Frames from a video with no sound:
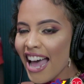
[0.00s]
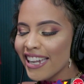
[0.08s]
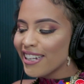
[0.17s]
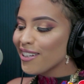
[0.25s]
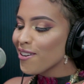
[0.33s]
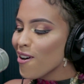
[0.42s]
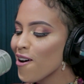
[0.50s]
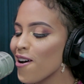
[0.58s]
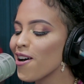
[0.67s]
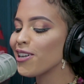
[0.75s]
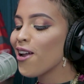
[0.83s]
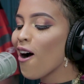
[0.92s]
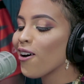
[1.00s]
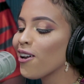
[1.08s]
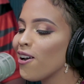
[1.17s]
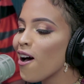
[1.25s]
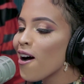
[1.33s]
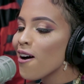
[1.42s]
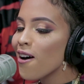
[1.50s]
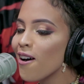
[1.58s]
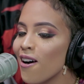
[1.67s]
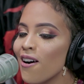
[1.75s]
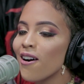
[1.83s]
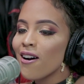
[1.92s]
and go down
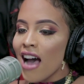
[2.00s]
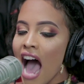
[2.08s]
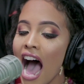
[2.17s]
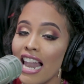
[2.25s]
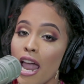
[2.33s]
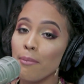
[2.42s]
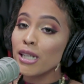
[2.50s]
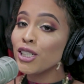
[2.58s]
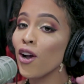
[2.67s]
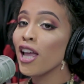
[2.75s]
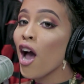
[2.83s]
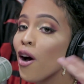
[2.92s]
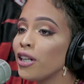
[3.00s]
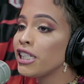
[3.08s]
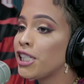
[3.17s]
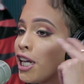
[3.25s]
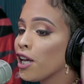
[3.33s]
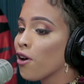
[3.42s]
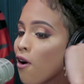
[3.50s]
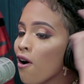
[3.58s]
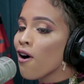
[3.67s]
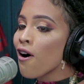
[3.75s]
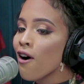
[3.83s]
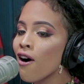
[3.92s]
low. And let me show you the
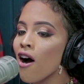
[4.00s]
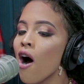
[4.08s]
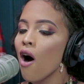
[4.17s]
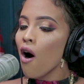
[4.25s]
tingo.